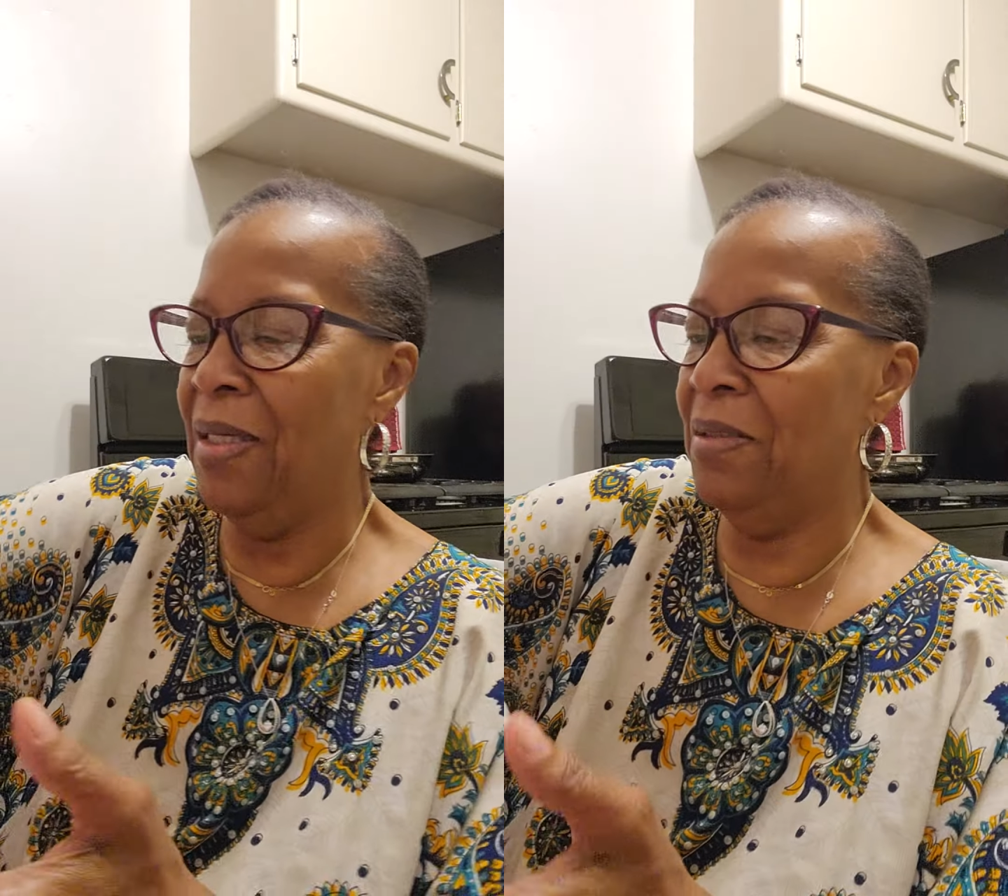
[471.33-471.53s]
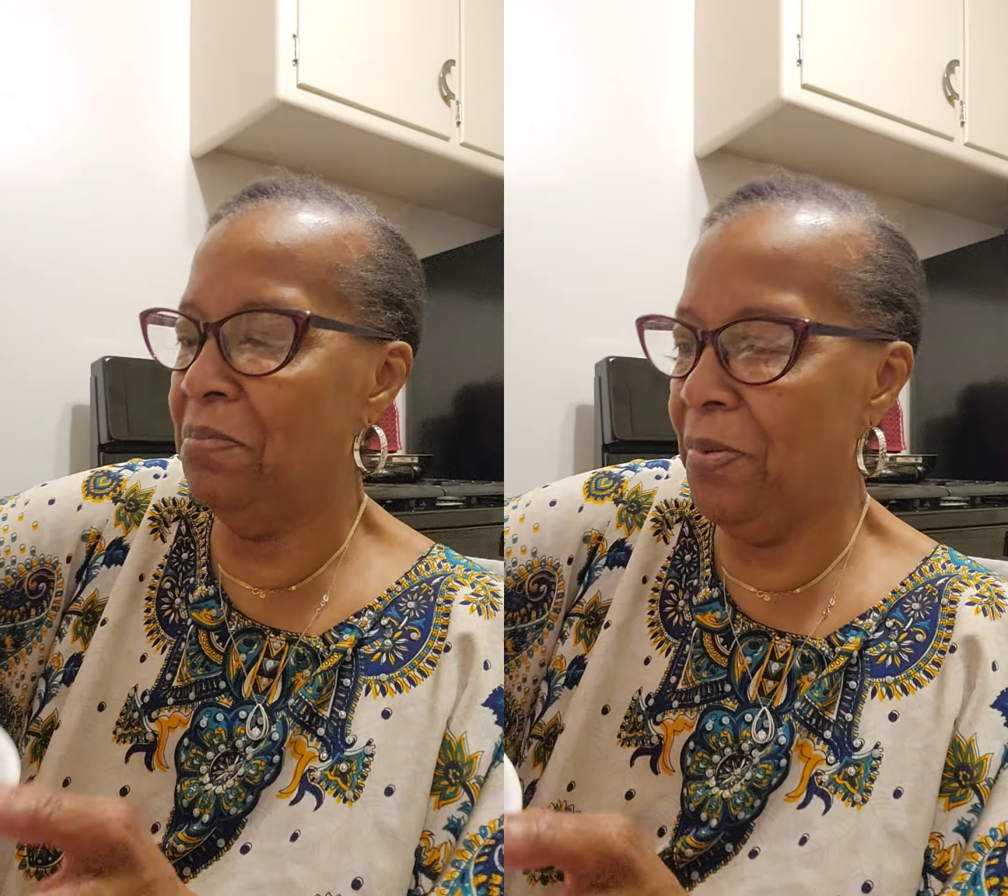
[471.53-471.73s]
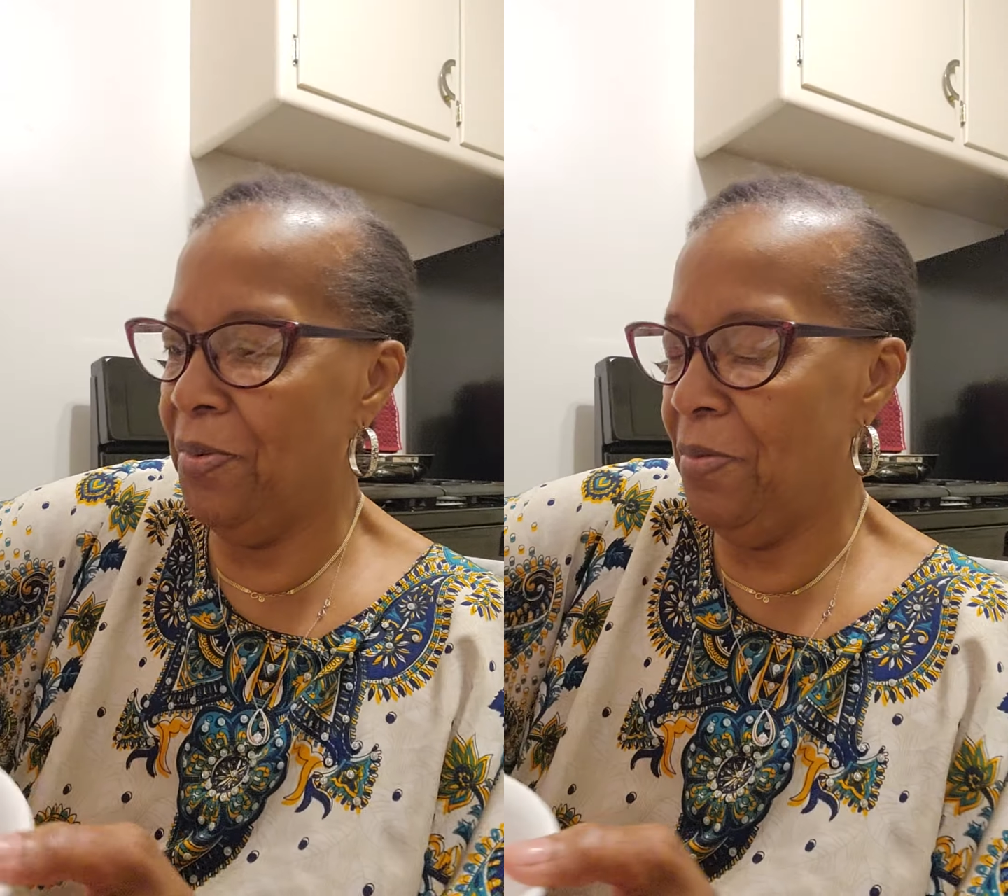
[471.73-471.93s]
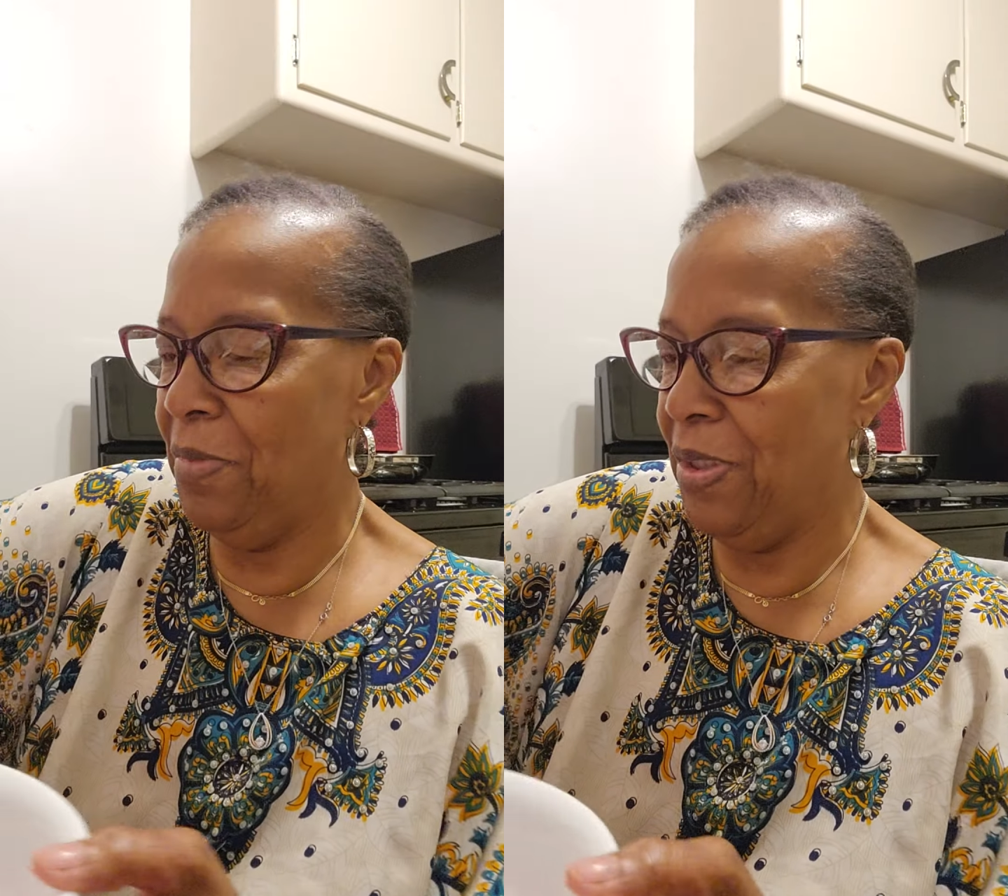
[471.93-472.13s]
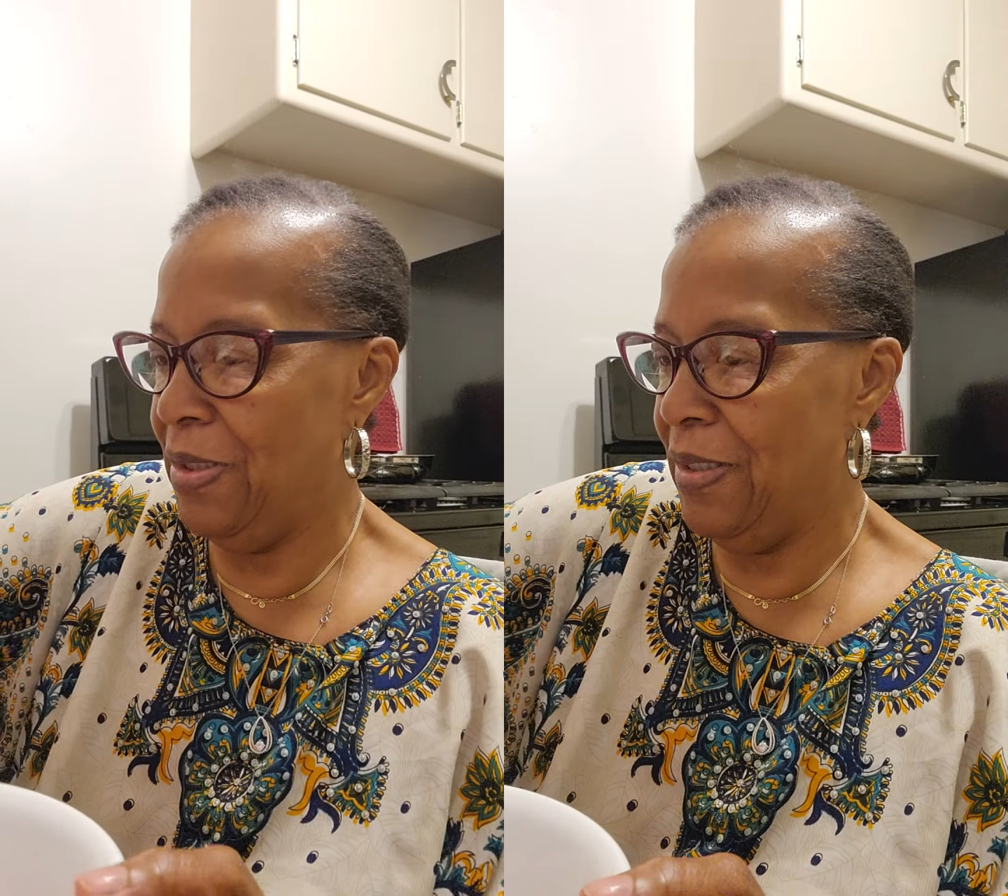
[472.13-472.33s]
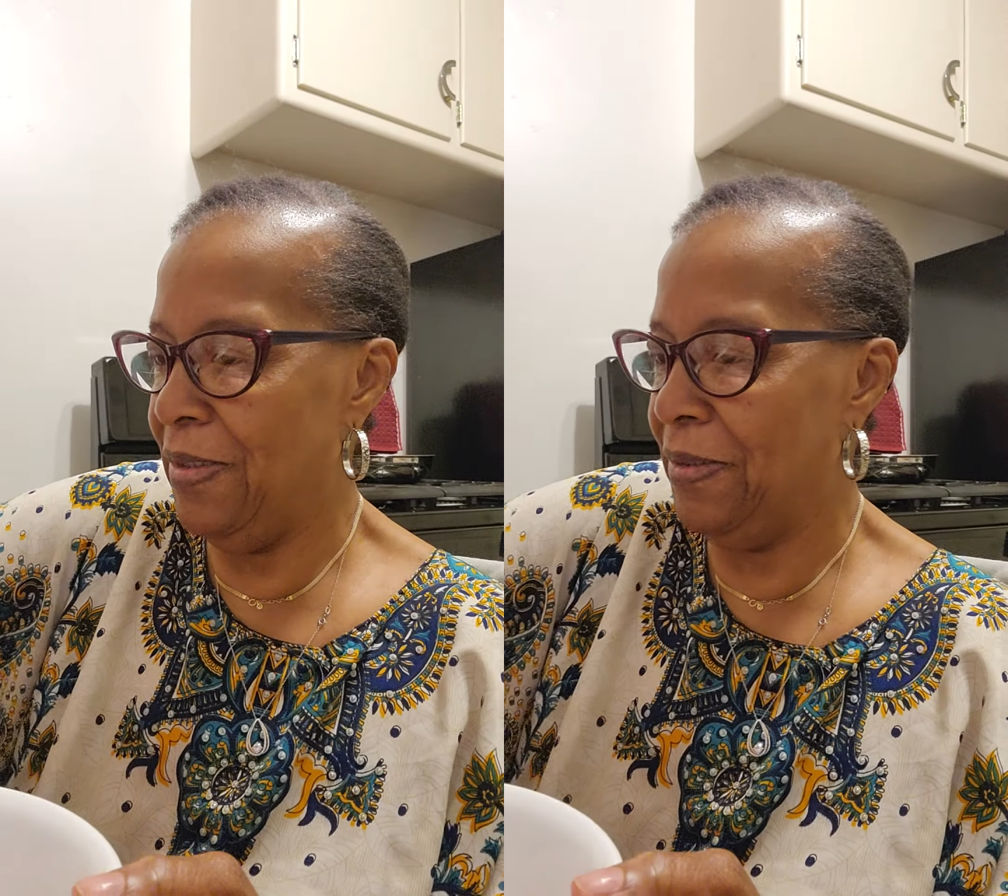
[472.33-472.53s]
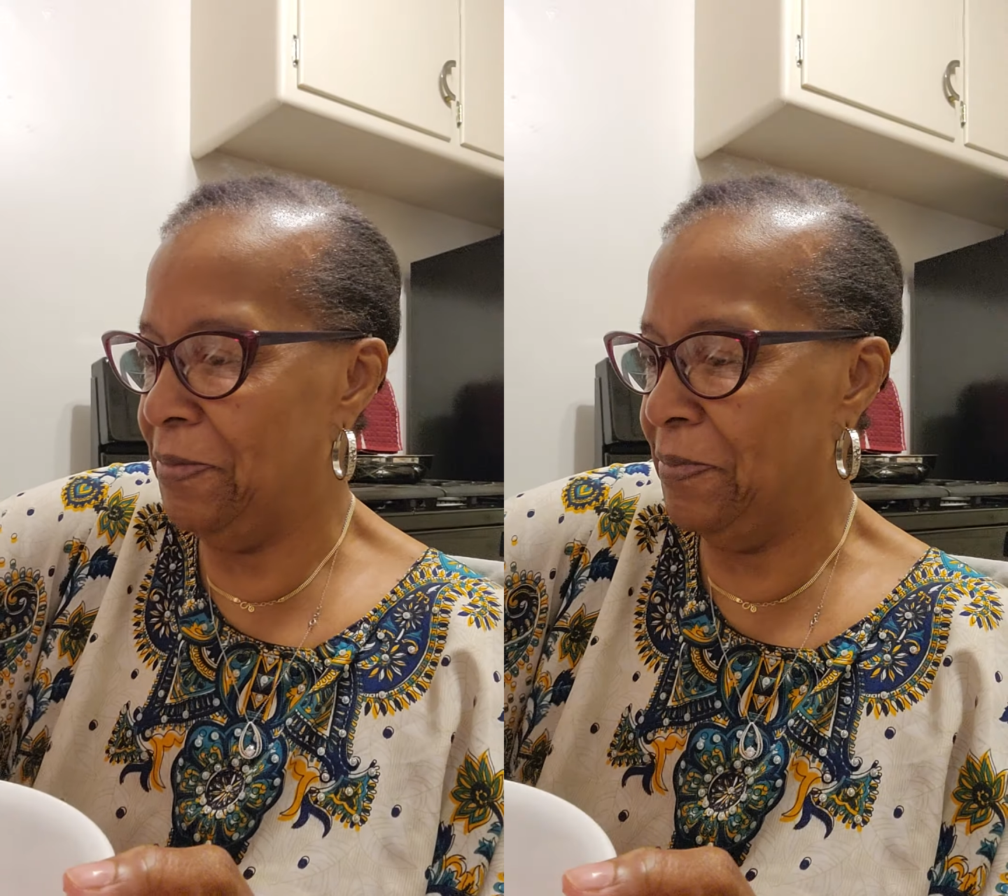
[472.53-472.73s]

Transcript: and put them in there.